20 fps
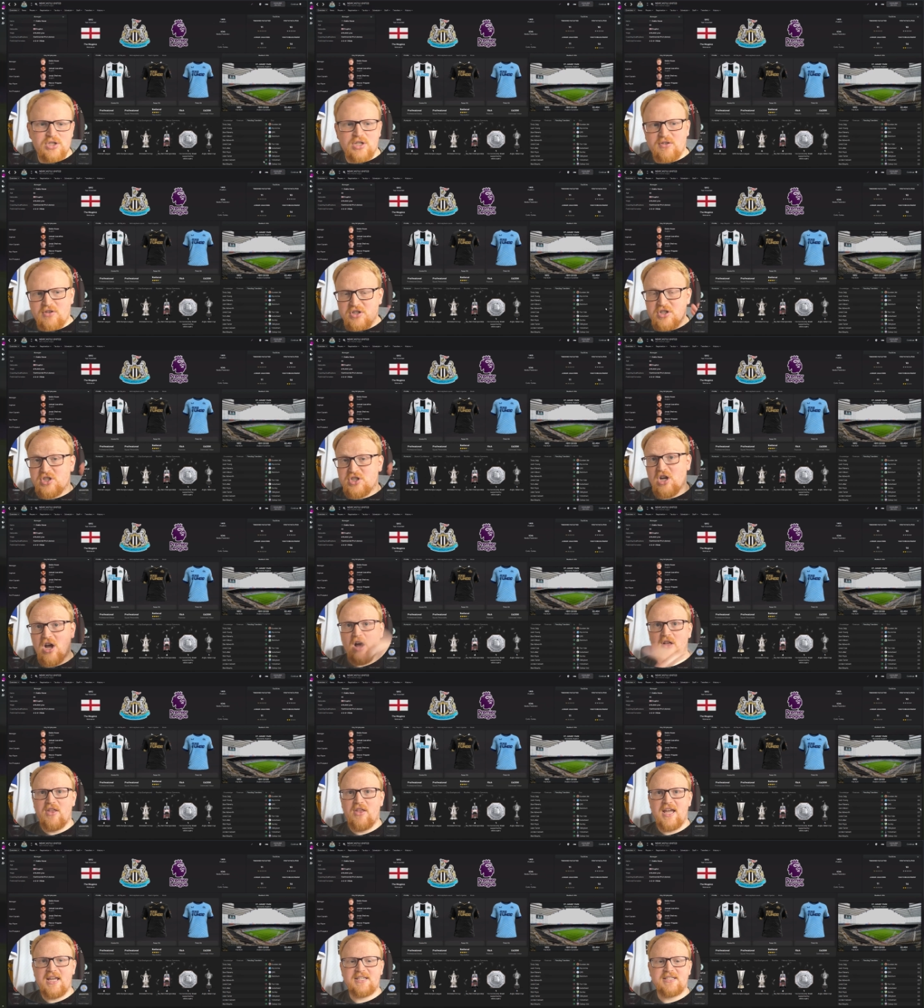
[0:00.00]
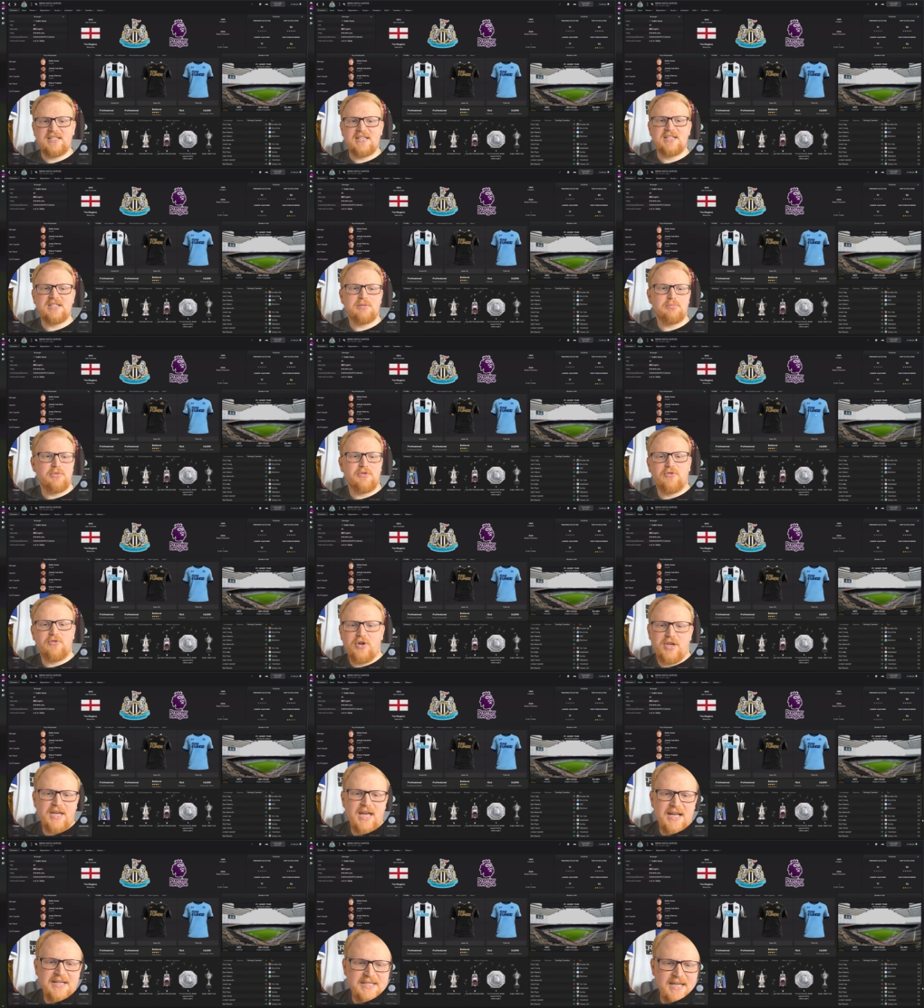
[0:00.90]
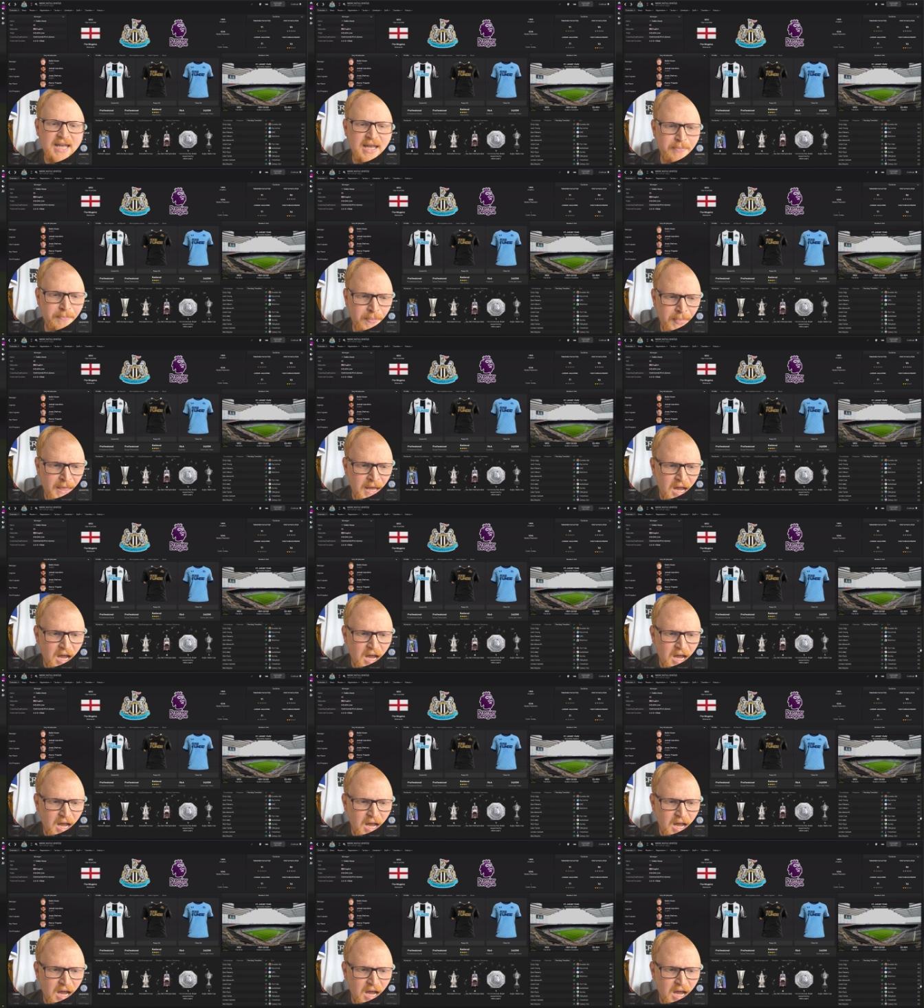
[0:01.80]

So you've got to start the next season before you get to him.